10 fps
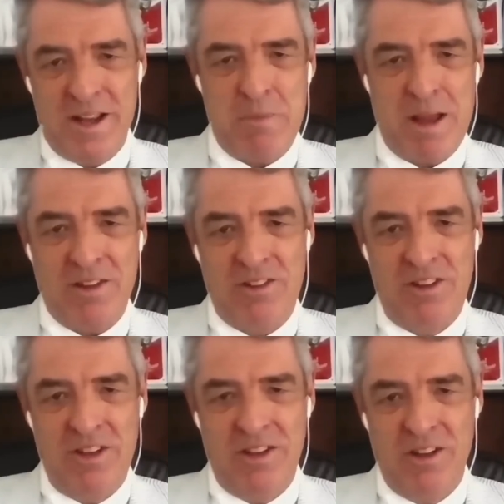
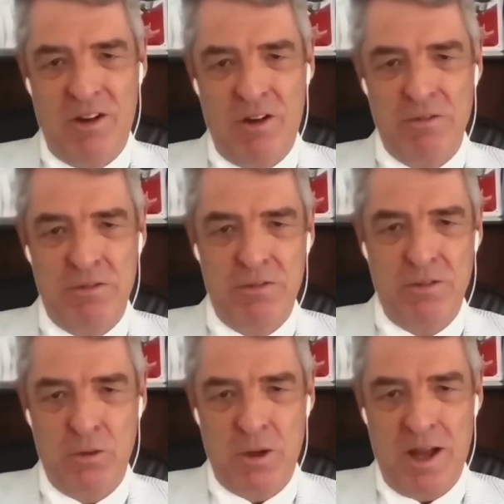capacity of
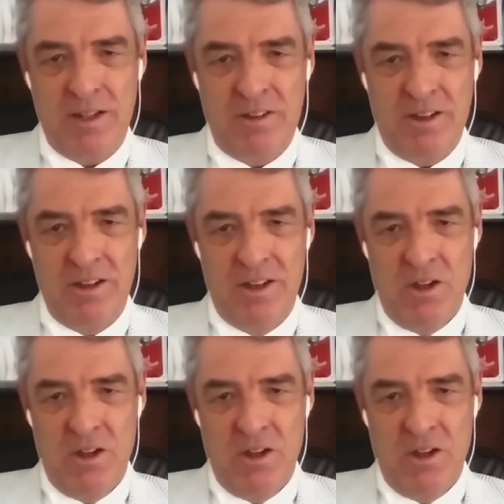Ugarte,